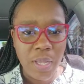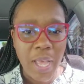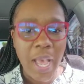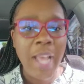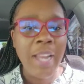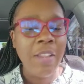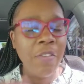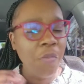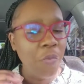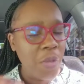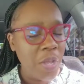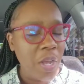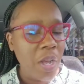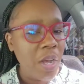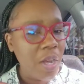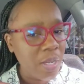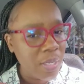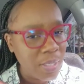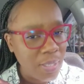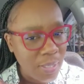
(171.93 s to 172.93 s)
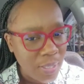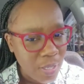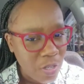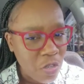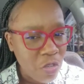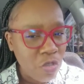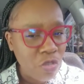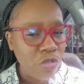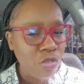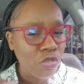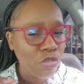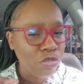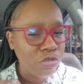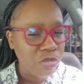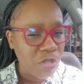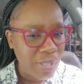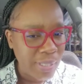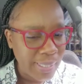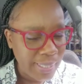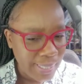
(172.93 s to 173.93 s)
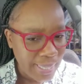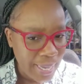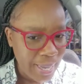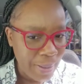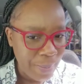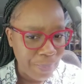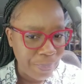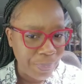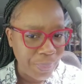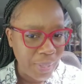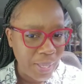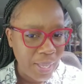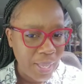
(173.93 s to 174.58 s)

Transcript: And if we continue to trust Him